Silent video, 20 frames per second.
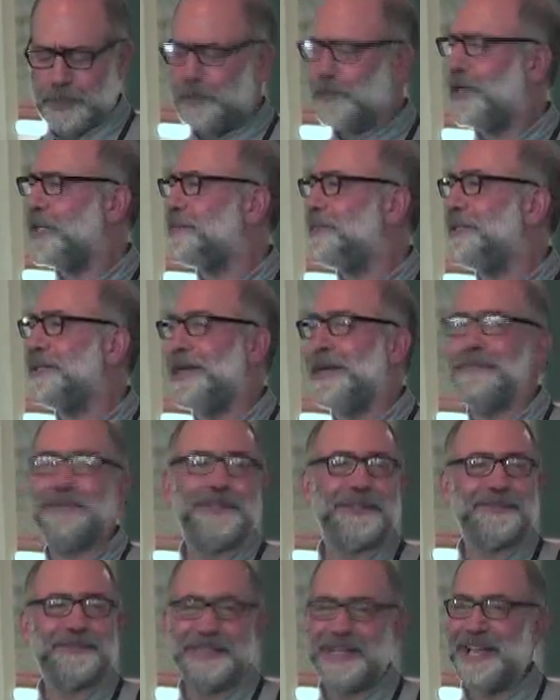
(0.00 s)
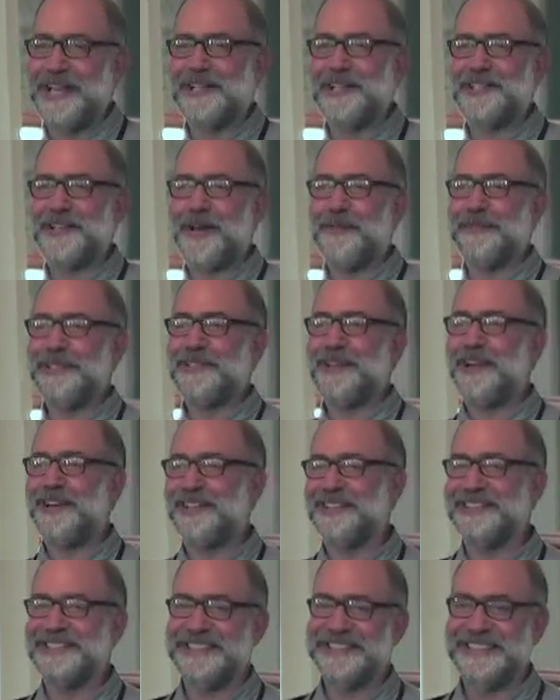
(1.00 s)
Crosby Kemper and John
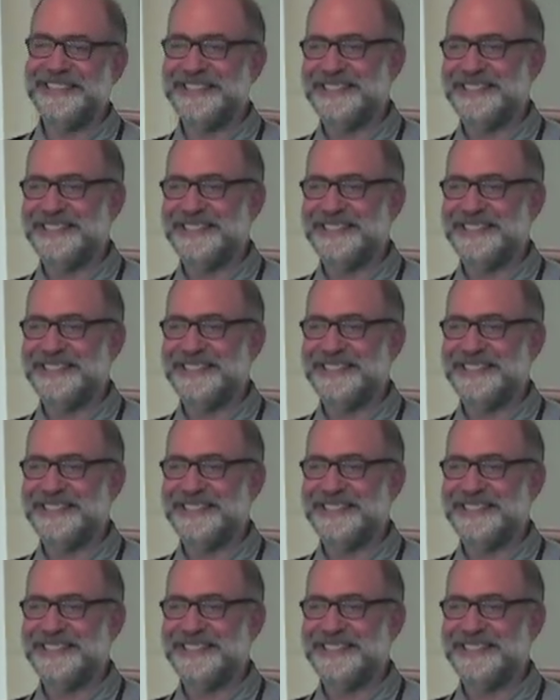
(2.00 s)
McDonald.